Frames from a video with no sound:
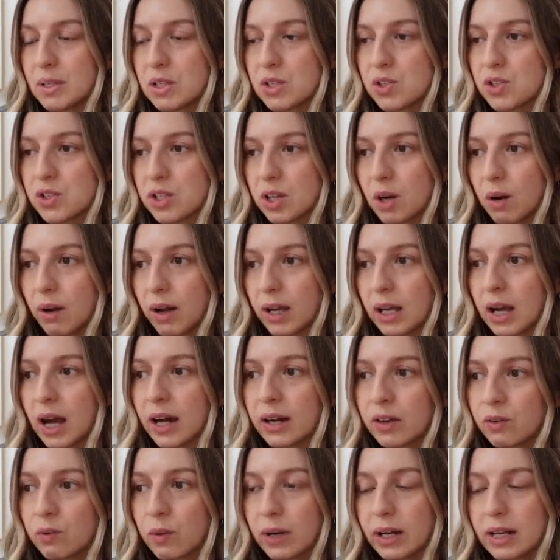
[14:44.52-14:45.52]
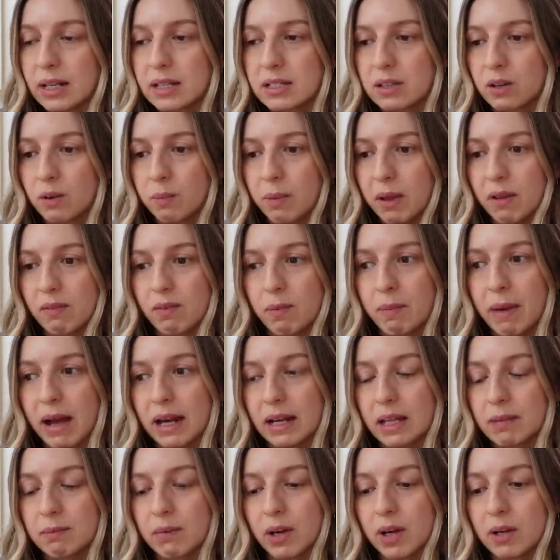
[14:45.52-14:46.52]
So I kind of went into a bit of a
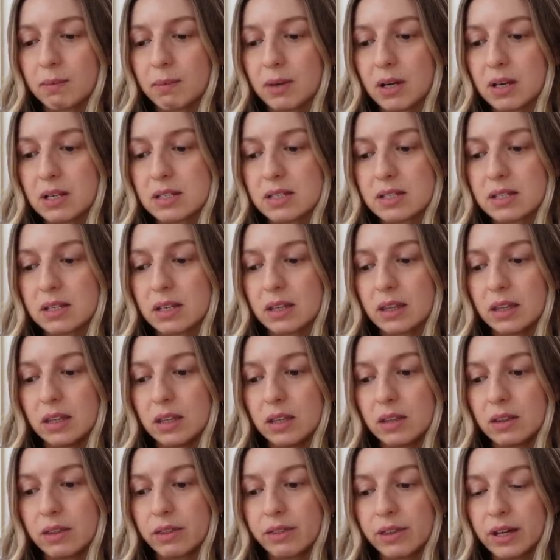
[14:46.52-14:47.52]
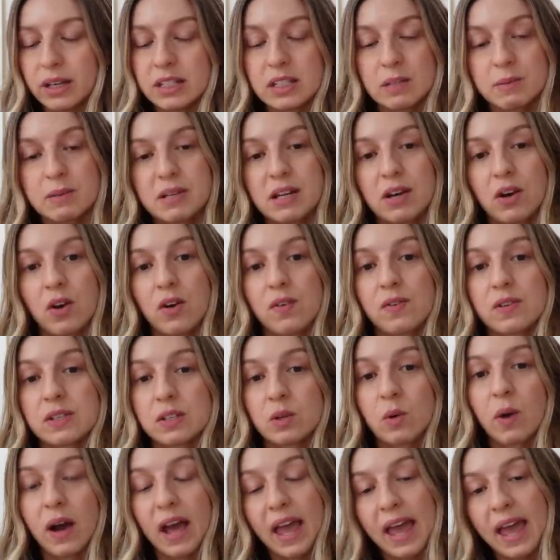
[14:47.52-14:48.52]
panic mode, because 30% off is
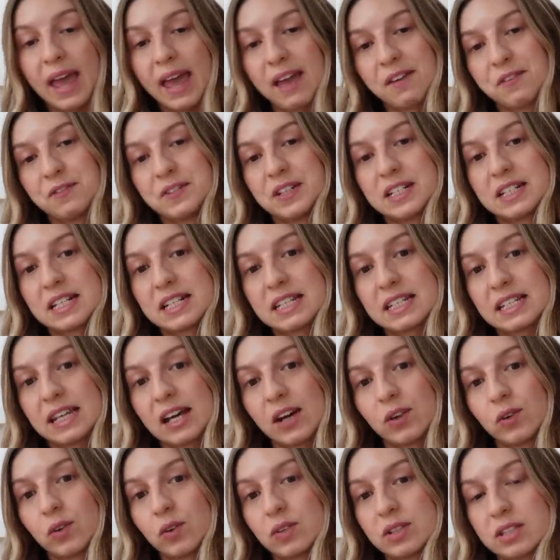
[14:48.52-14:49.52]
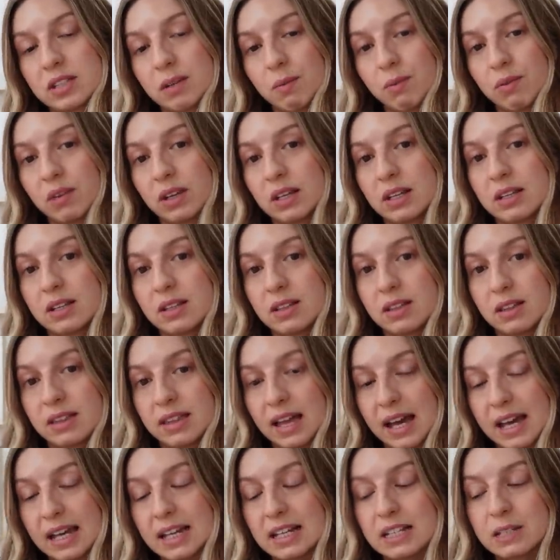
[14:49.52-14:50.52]
quite a hefty discount on something
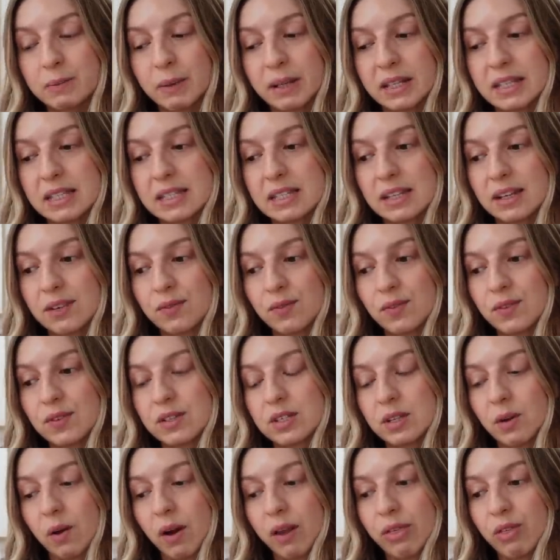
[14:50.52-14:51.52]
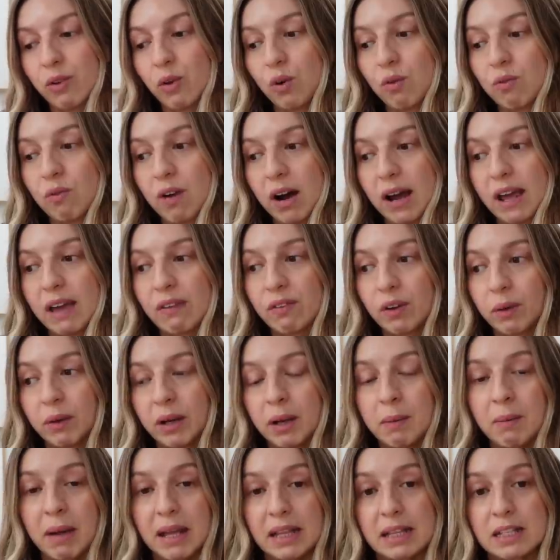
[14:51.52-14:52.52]
that expensive. So I thought, right, if I'm
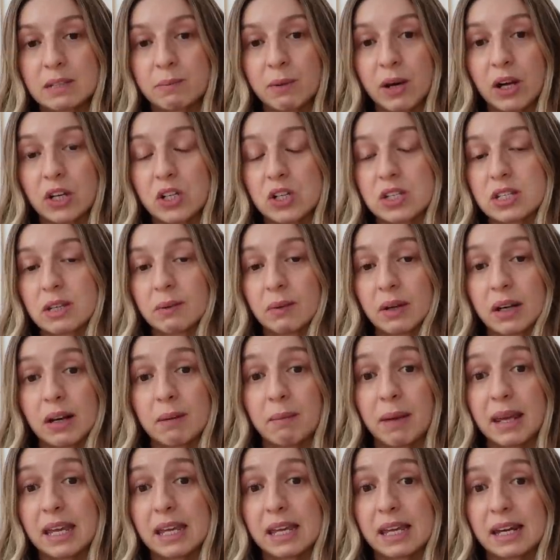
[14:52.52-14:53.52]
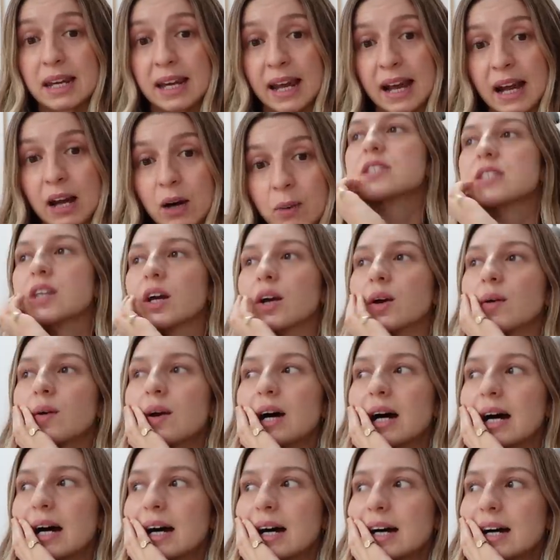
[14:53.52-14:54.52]
going to make this purchase, I'm going to make it now.
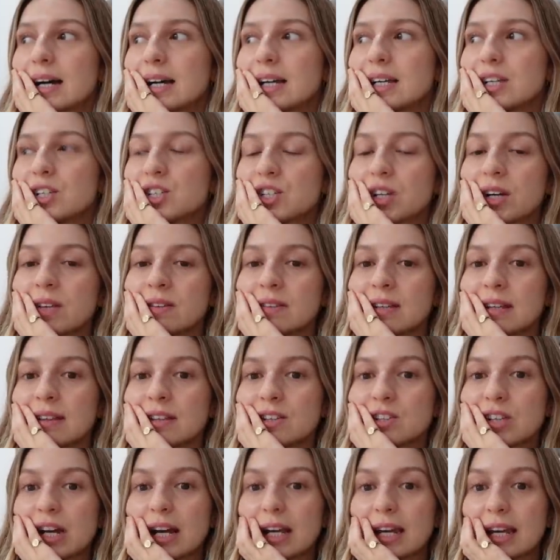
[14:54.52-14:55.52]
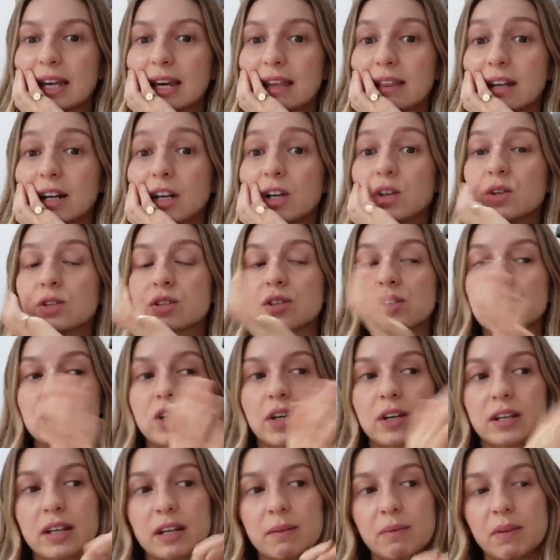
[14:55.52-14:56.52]
So I showed Dean the jacket, and then I also
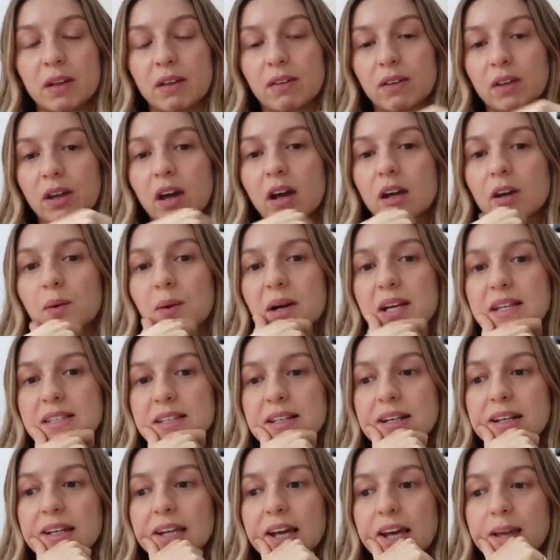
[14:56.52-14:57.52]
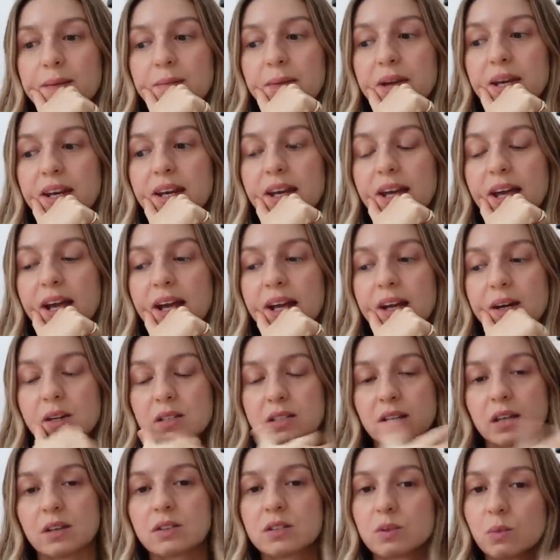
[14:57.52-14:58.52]
showed him the other colourways that it came in. And I was
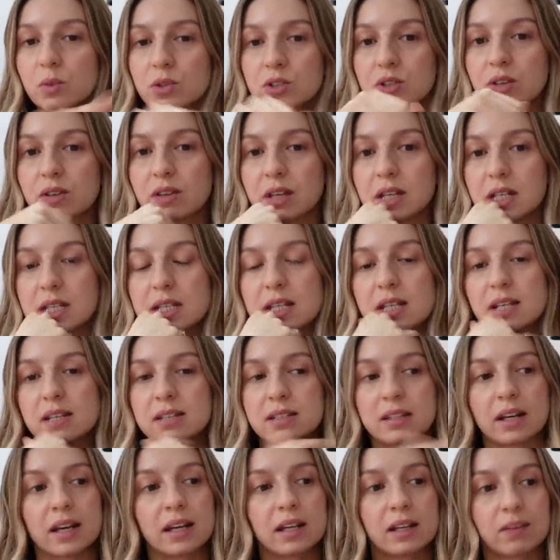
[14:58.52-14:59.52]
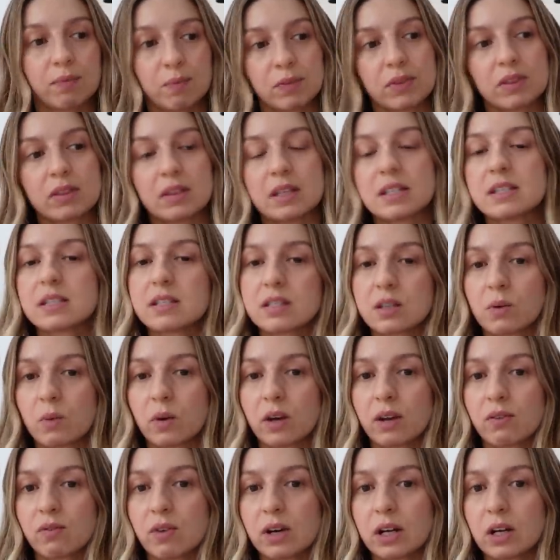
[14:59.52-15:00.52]
like, so what do you think to this? Like, this is the
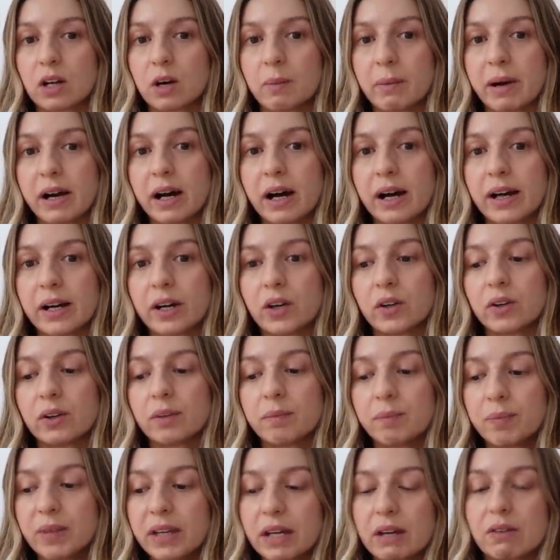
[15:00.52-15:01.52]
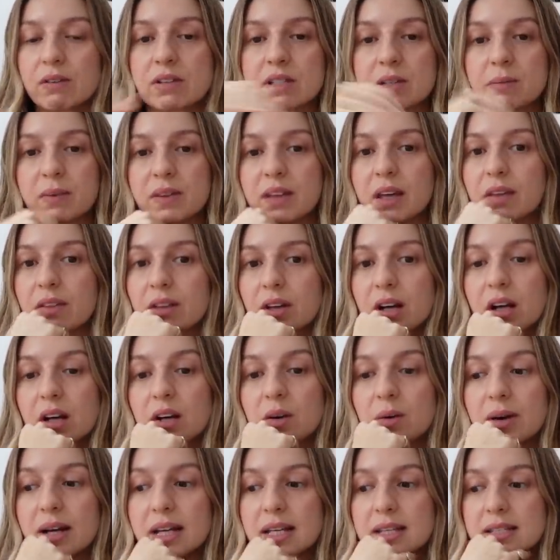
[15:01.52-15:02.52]
one I've really got my eye on. Here are some of the other
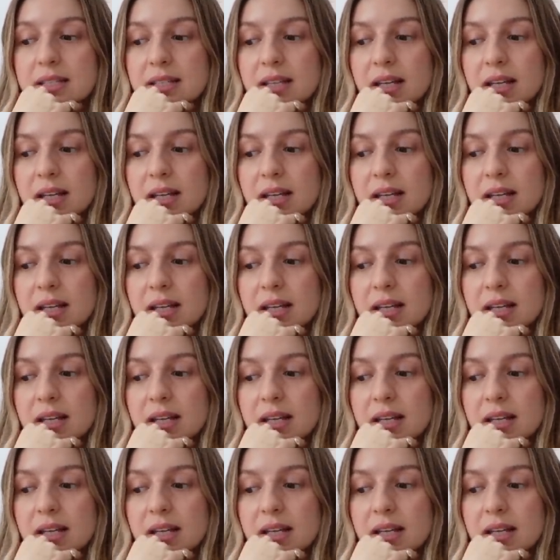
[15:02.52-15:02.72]
colourways.